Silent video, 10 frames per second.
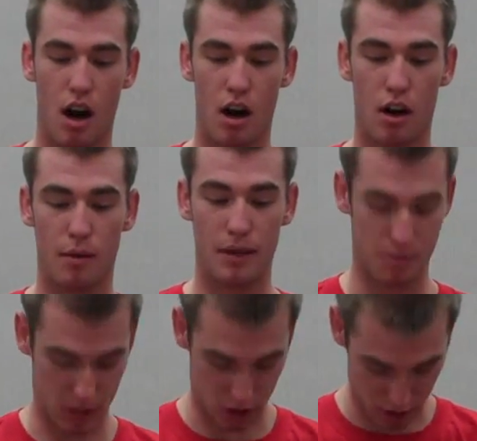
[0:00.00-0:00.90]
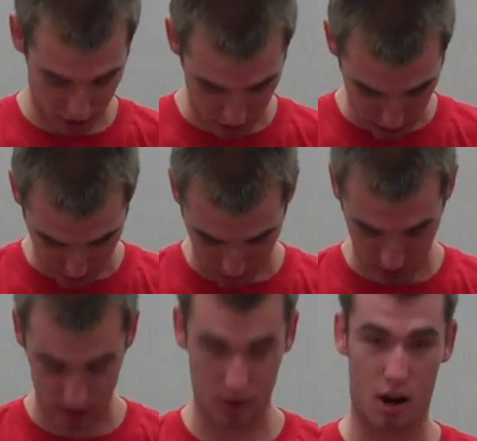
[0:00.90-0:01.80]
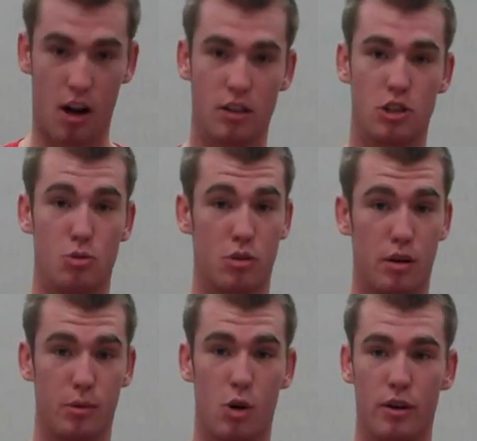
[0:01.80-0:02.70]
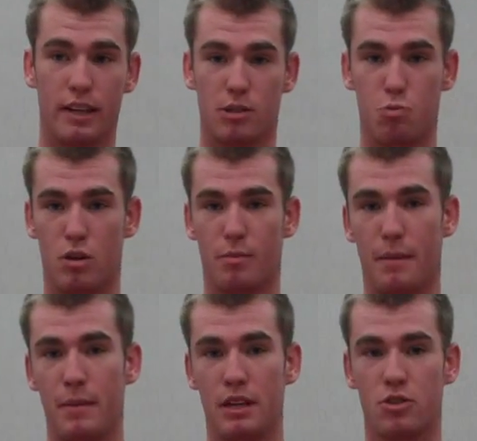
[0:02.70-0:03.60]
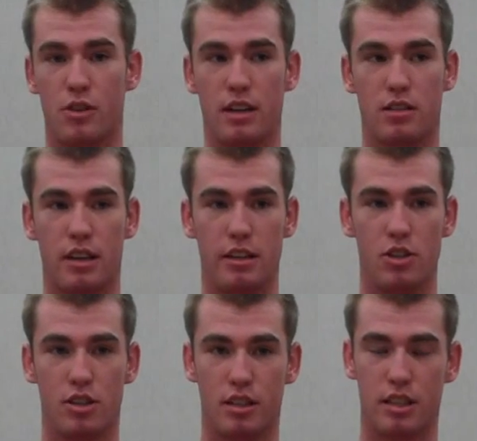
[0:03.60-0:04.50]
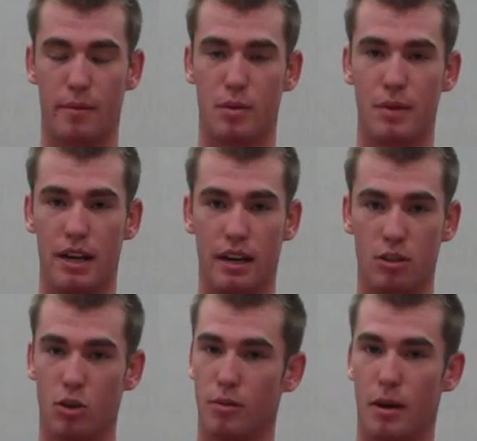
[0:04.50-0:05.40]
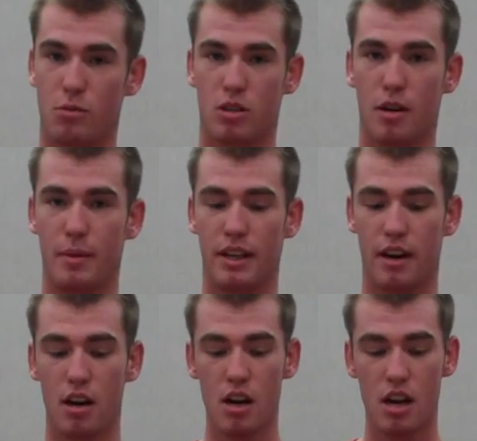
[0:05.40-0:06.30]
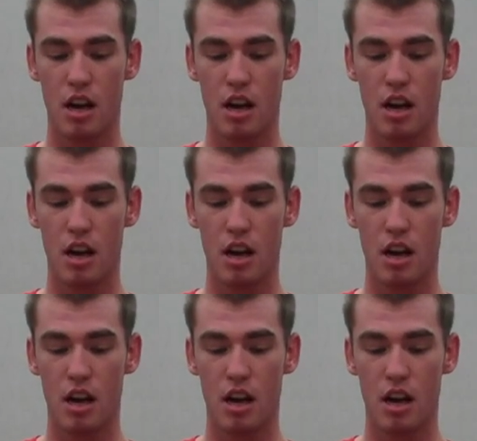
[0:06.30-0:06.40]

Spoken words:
As my shirt says, McPherson College is where I'm going. That's one of my big strengths. They just accepted me, and I told them I was coming there.